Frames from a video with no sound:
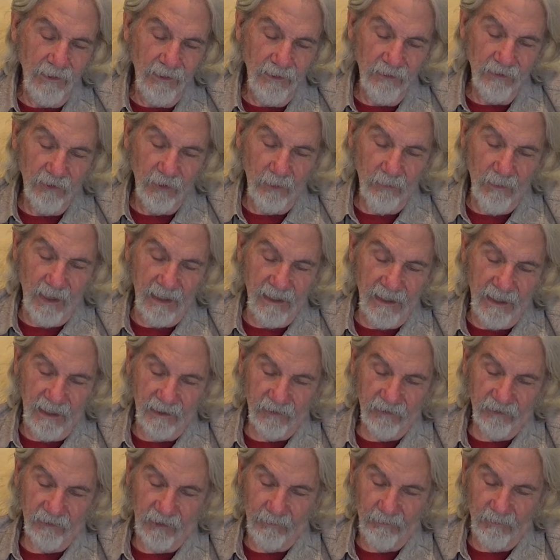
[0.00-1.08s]
So my
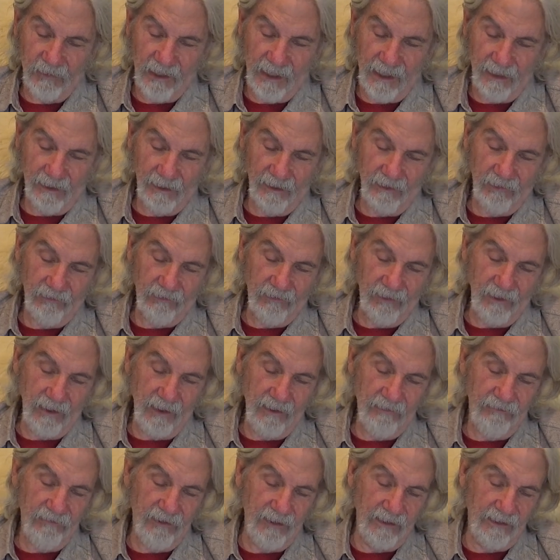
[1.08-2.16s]
next subtitle is
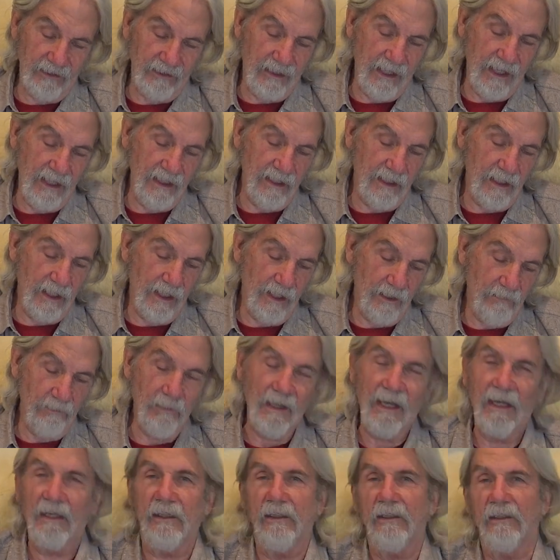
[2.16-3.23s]
Lifting Dagon
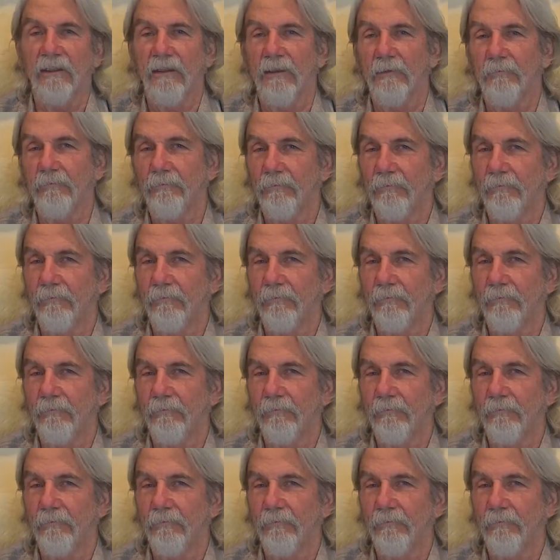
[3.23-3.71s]
Back Up.